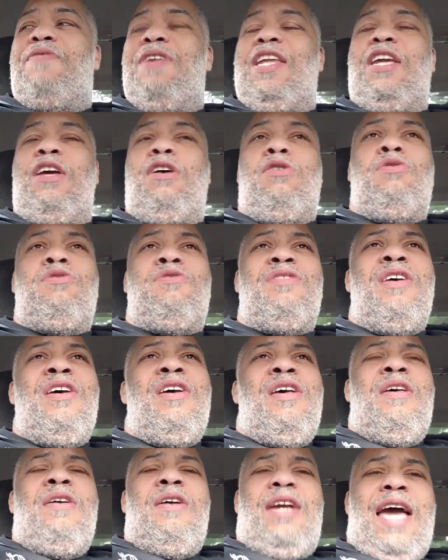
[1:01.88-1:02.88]
videos,
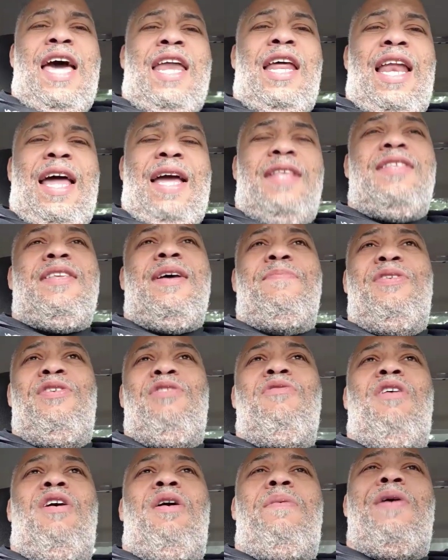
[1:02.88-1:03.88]
kind of like some of
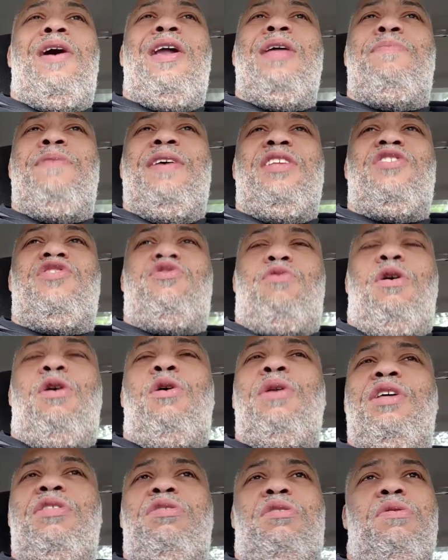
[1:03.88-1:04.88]
you all probably been
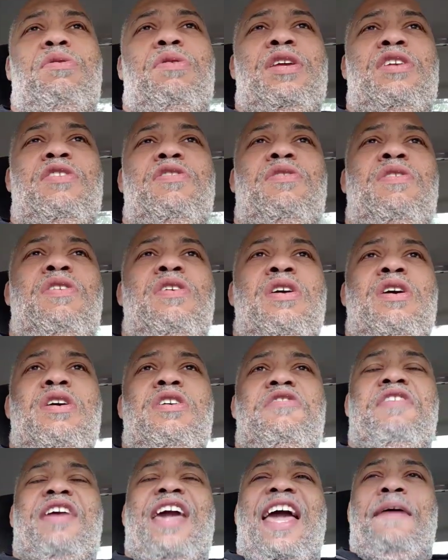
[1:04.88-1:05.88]
scrolling through and you
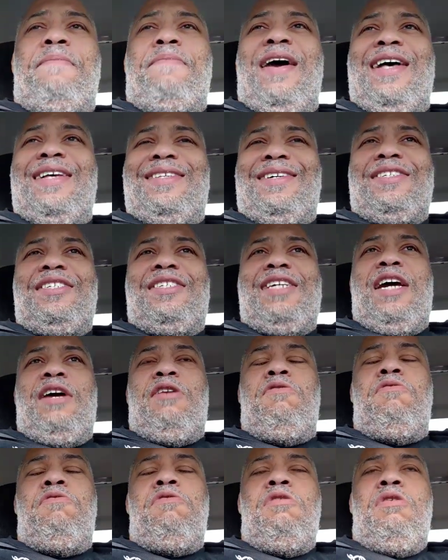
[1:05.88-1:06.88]
you came past our
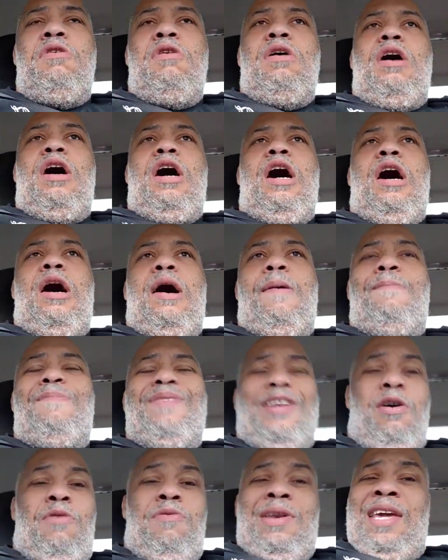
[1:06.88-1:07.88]
channel. Um, but
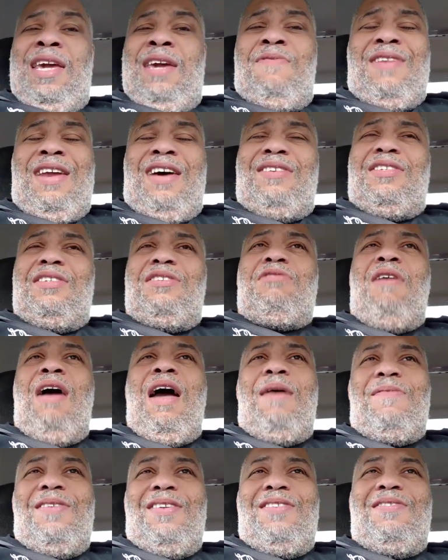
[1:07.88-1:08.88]
don't leave without
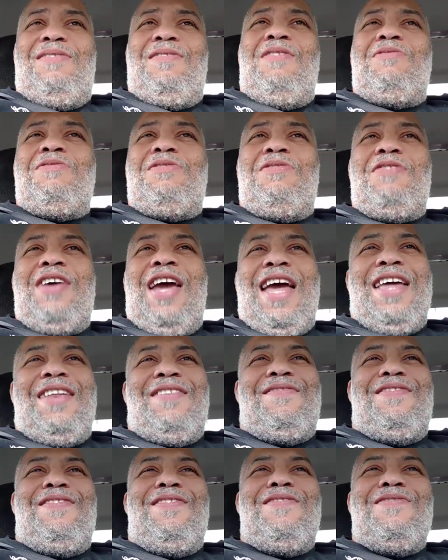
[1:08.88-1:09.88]
subscribing. Don't do that.
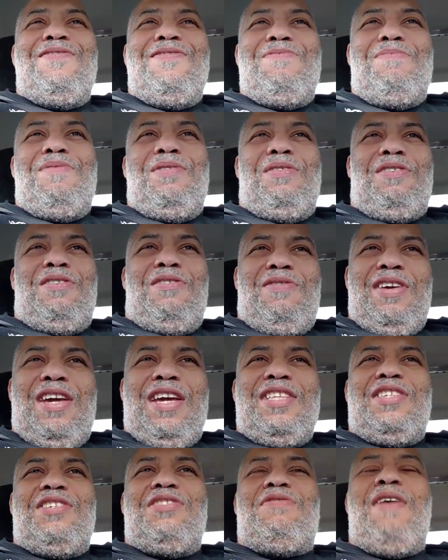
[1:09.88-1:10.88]
Don't go ahead
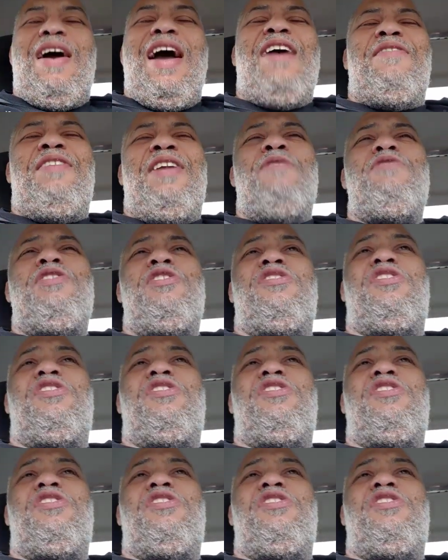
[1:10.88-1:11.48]
and subscribe. Then when you